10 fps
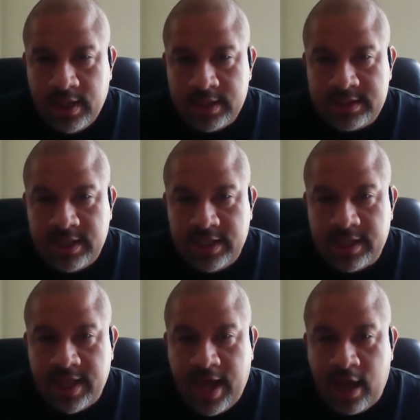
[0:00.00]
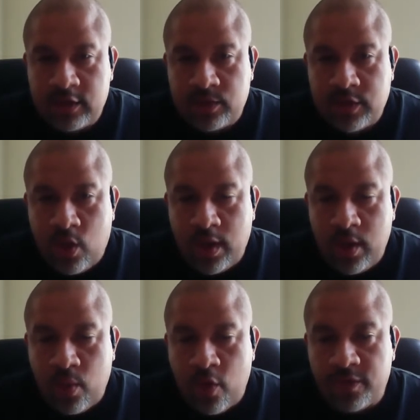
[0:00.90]
said that the house was only
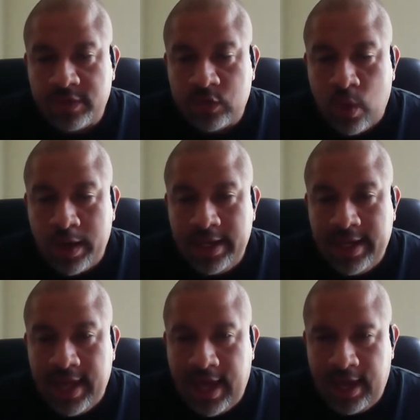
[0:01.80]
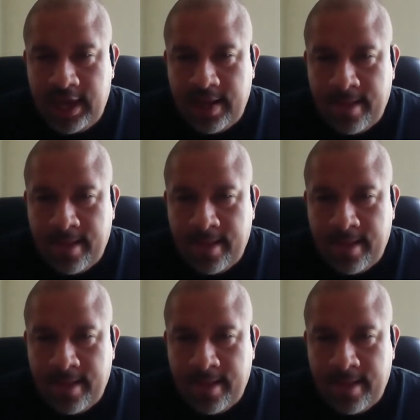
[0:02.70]
worth 20K